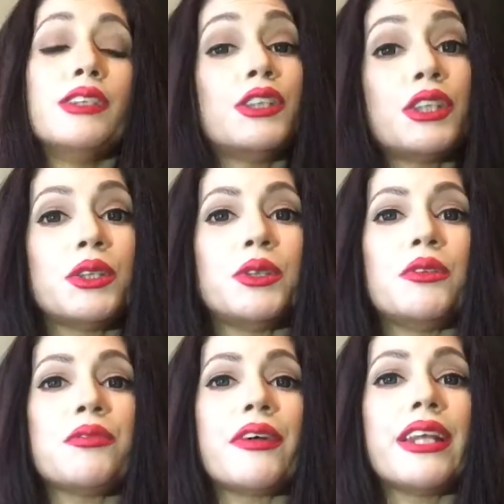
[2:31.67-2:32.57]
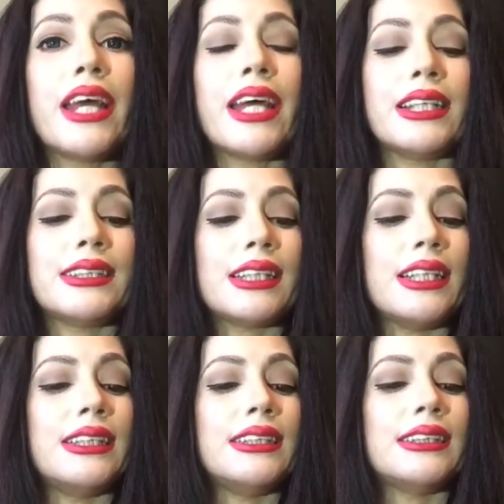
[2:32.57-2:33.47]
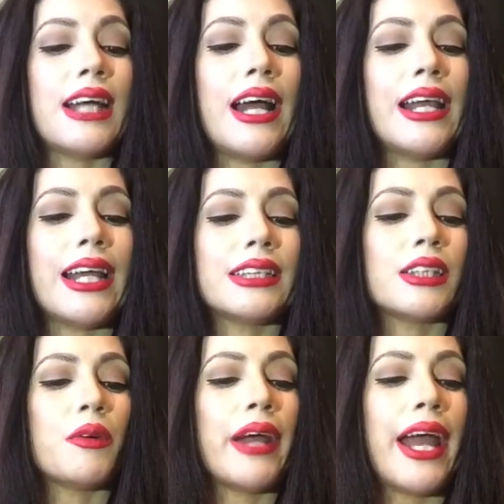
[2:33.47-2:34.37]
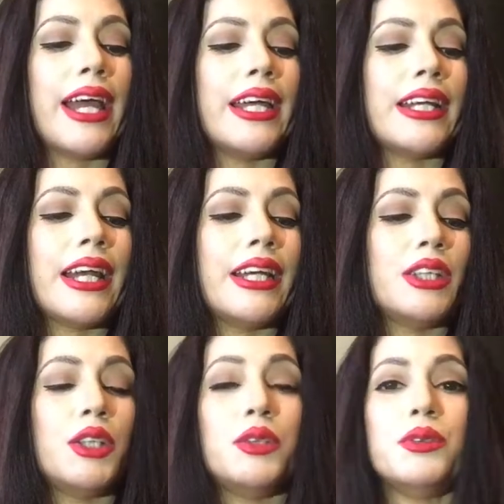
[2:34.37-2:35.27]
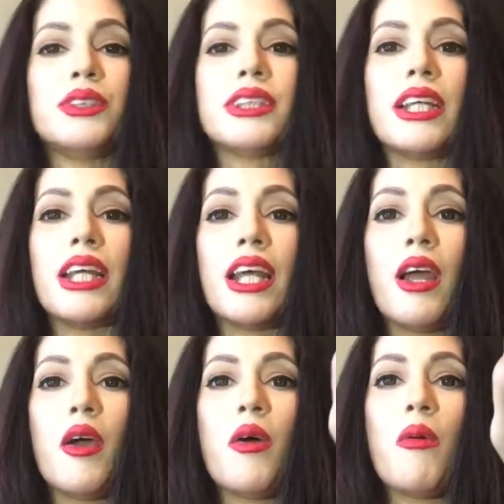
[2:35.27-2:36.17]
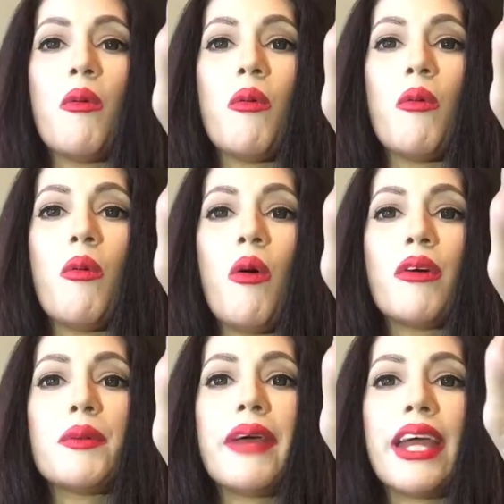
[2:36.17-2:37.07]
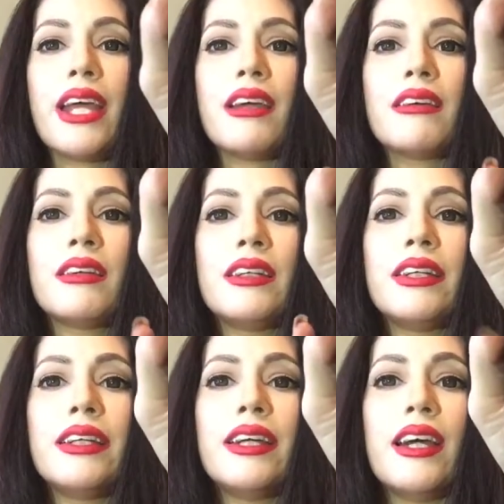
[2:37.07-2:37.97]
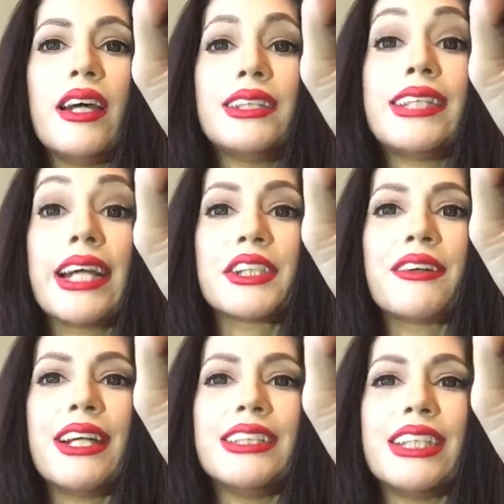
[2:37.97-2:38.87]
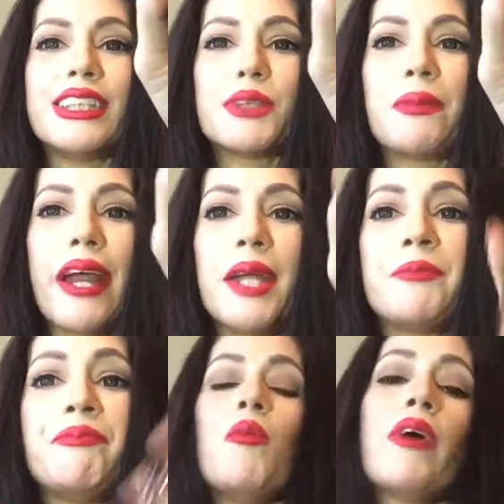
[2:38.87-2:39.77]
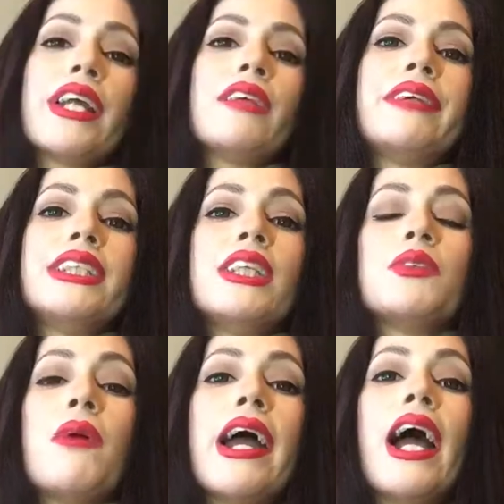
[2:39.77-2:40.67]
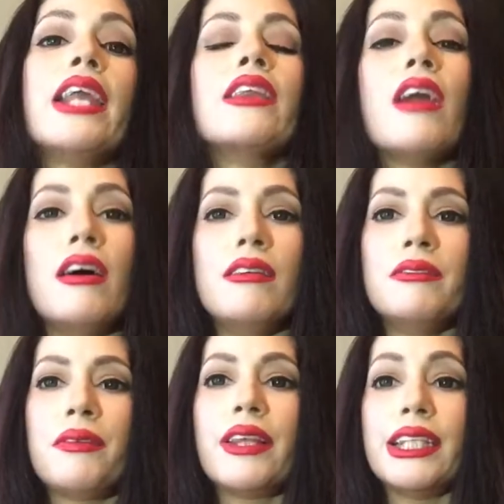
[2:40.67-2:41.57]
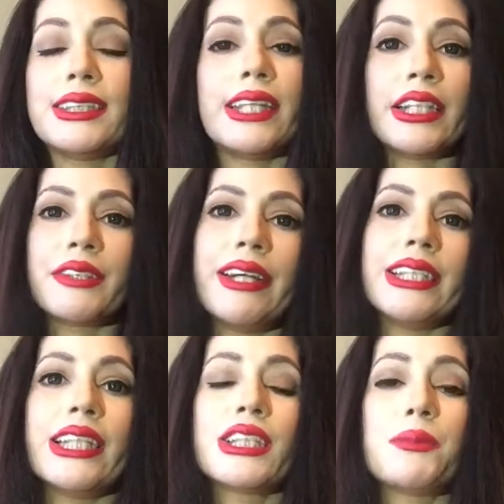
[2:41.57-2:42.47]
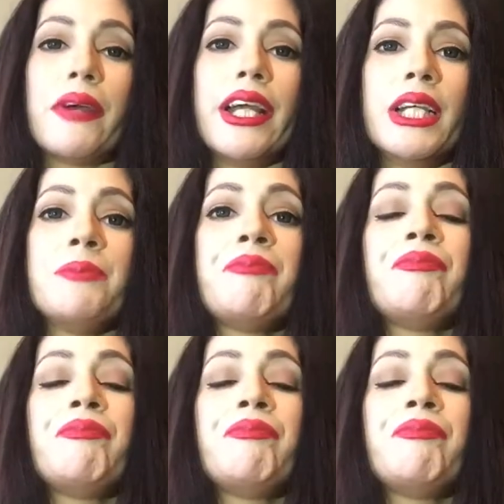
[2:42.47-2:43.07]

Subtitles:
do for this is I like to go ahead and use the Oribe Texturizing spray. One of the reasons why I love this texturizing spray